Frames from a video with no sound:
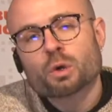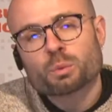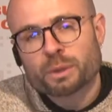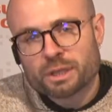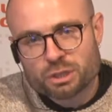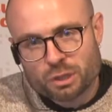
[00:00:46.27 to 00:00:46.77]

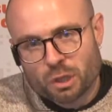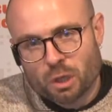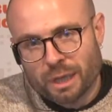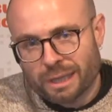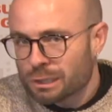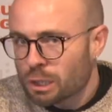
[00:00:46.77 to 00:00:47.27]
regional,
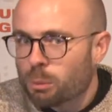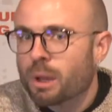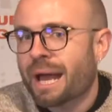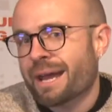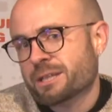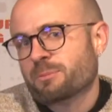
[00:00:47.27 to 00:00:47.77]
and global
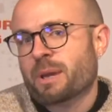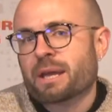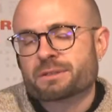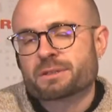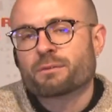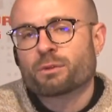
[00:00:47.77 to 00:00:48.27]

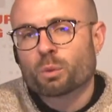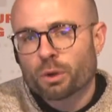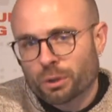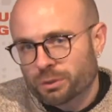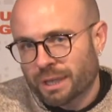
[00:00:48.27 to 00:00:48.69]
aspects of the world